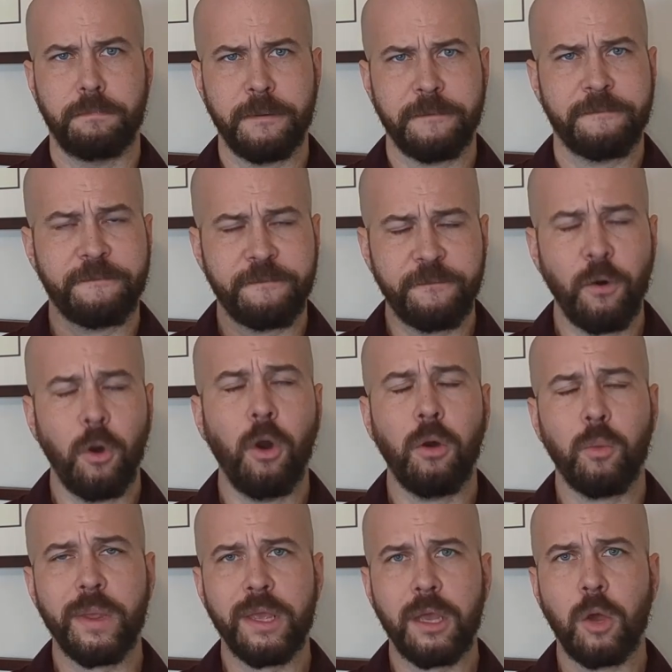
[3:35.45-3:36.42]

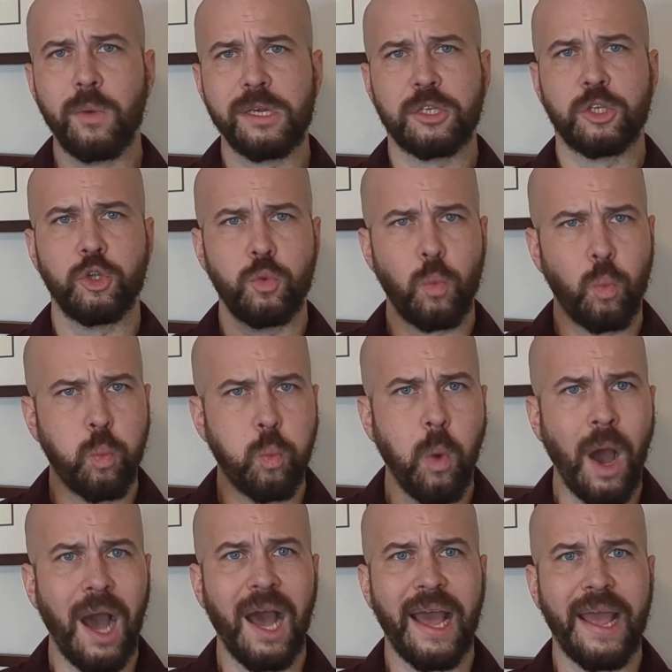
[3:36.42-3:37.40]
Before we go into
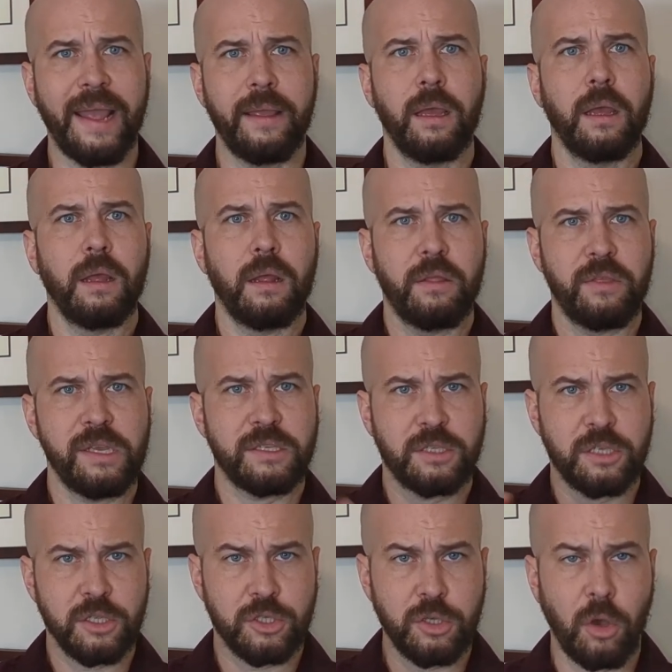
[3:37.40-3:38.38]
why these
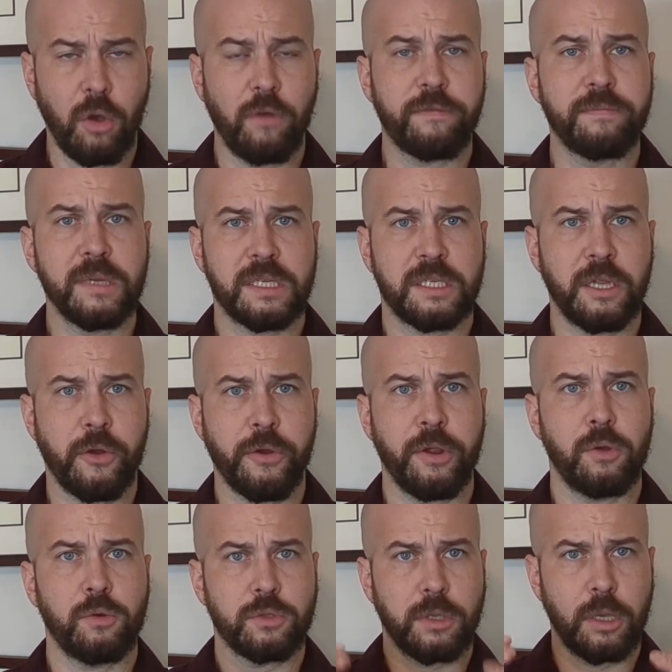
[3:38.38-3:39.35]
dissolved
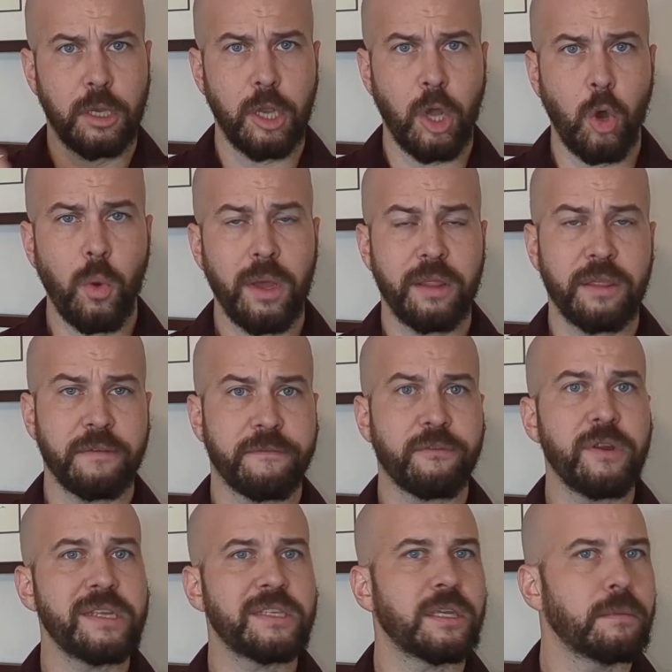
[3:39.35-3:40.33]
materials lower the
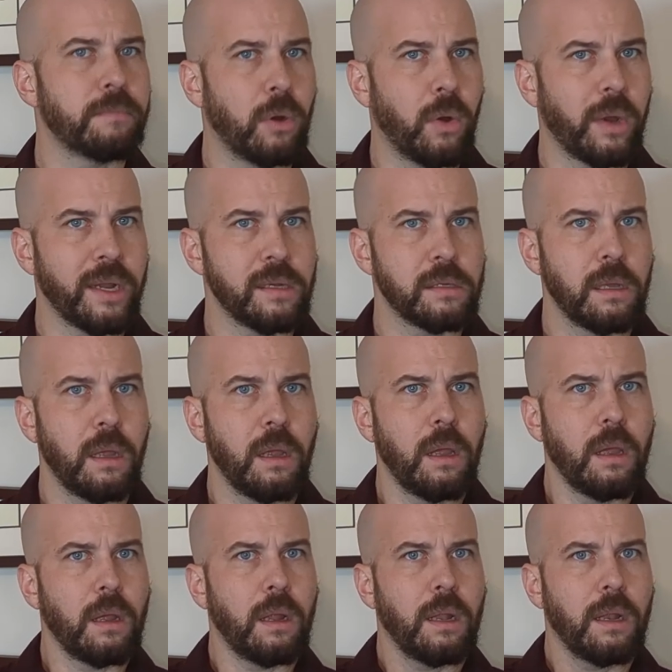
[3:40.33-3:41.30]
freezing point,
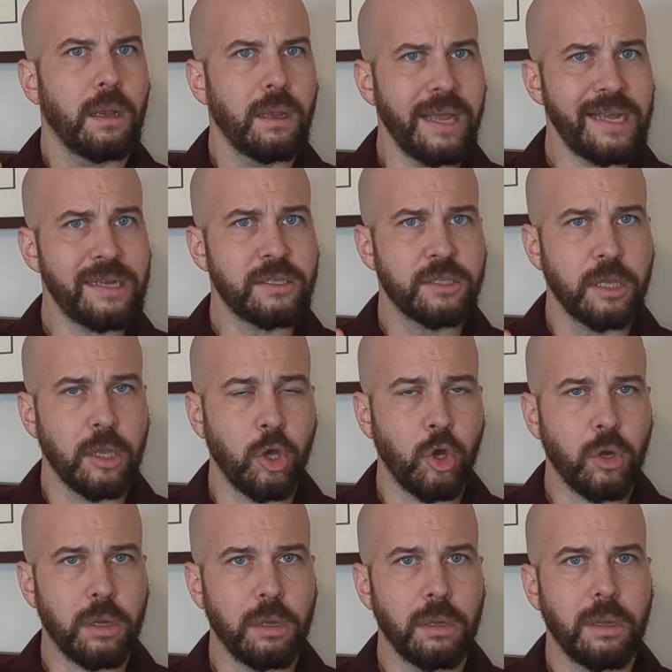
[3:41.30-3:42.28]
let's
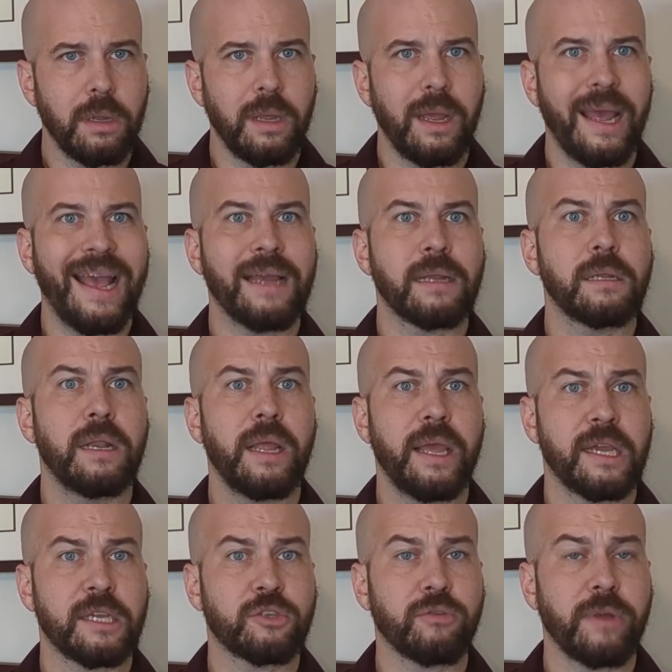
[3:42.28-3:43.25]
look at an
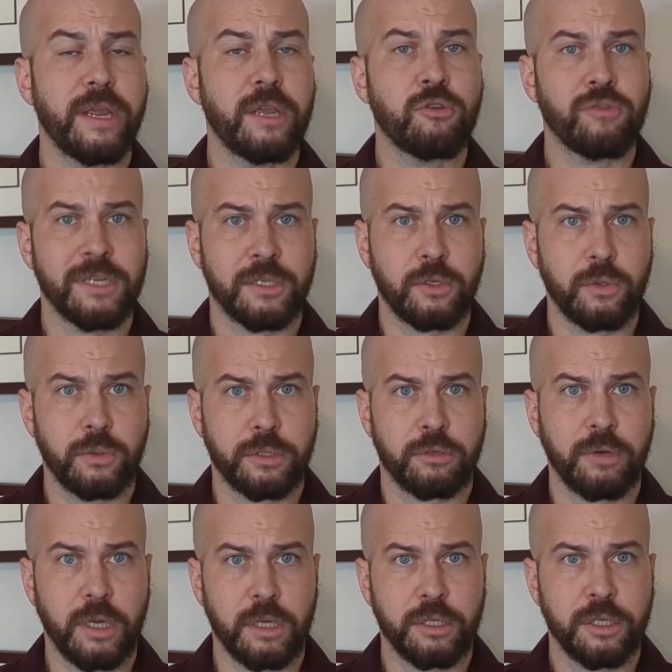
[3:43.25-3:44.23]
X-ray crystal
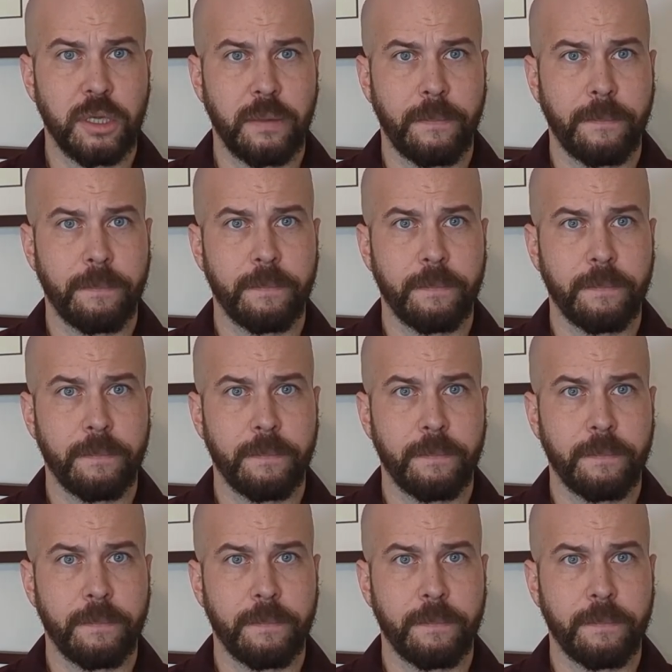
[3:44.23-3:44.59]
structure.